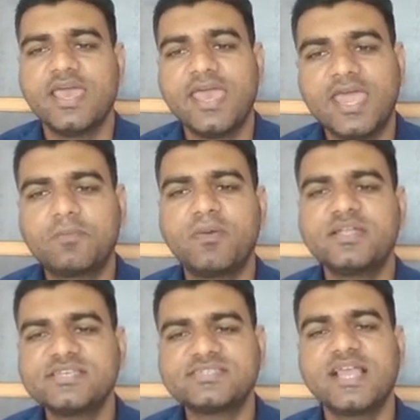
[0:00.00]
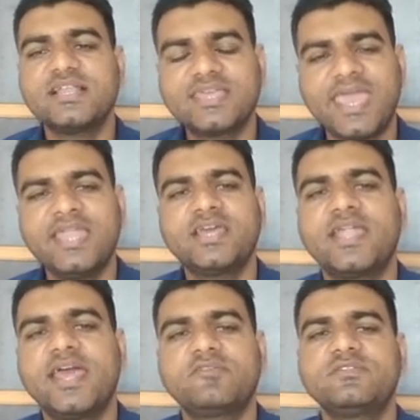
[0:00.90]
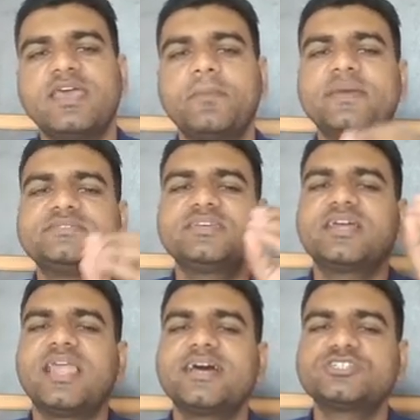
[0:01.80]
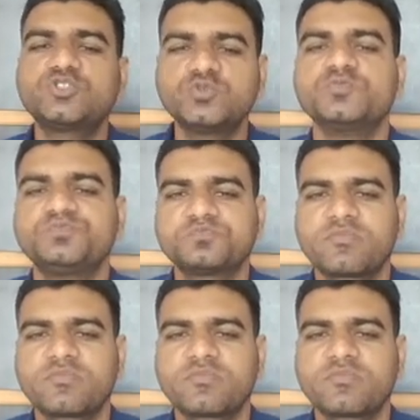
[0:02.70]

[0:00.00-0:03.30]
Helper T cell can connect with the MHC class 2,